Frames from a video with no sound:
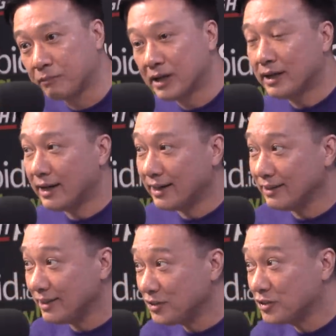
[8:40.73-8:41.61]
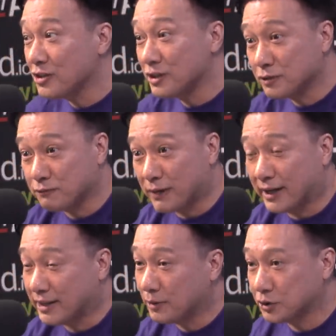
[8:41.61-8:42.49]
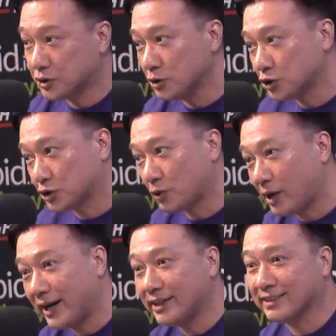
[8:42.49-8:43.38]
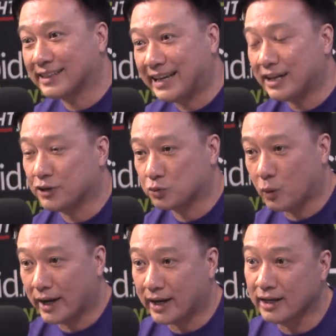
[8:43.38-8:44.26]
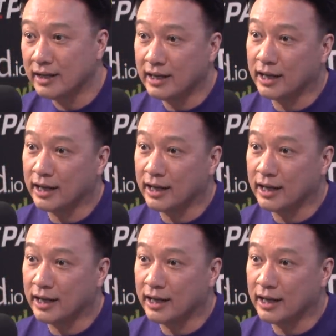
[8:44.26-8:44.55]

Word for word: Mm-hmm. At least in this fight, he was still trying to get his way